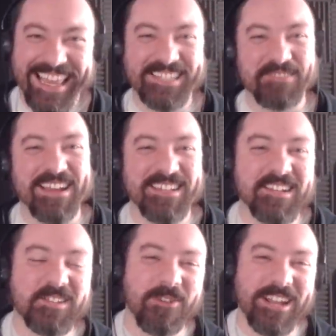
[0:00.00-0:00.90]
that's amazing
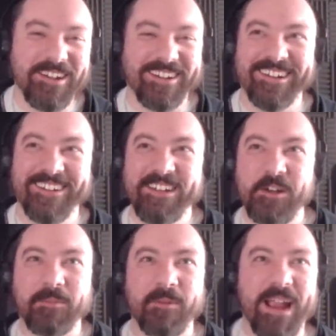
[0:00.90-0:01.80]
so when you're when
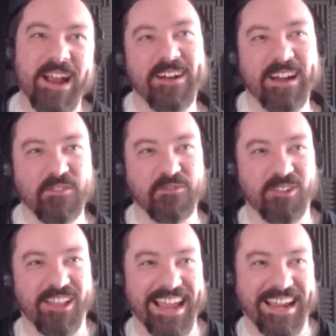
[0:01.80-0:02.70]
you're preparing for
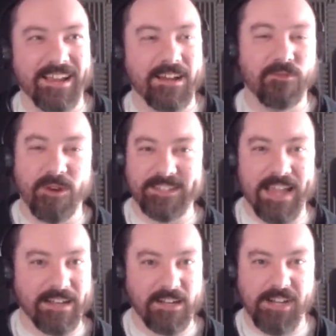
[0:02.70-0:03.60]
like a voice
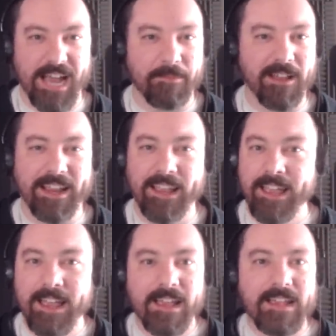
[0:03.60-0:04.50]
acting job like
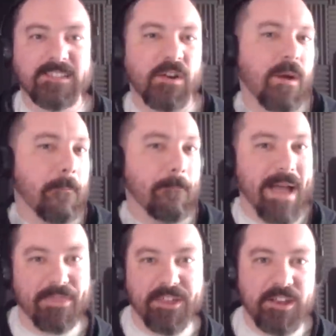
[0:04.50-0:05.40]
is there a
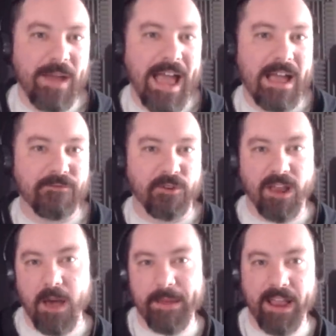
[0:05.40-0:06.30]
method you have for
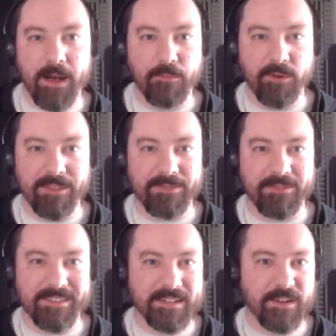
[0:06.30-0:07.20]
coming up with
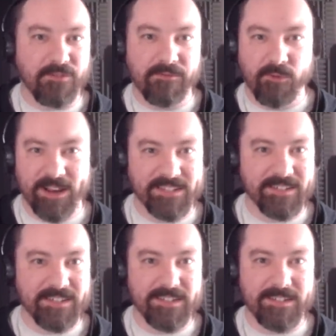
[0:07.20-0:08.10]
the different
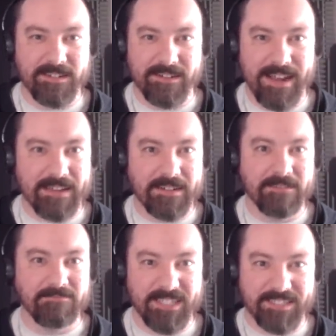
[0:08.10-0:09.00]
voices or, and
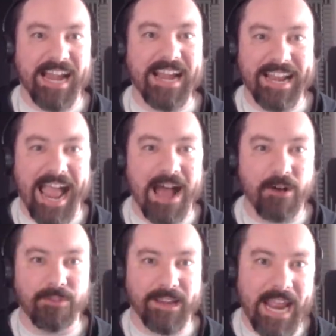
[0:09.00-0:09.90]
deciding
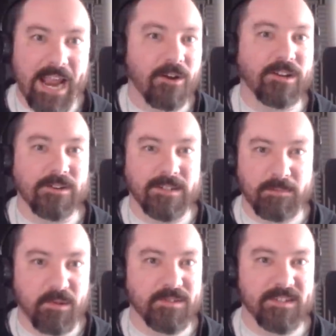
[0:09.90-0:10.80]
how the character is
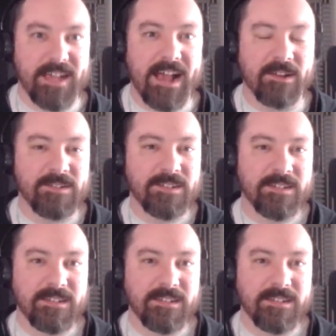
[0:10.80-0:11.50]
supposed to sound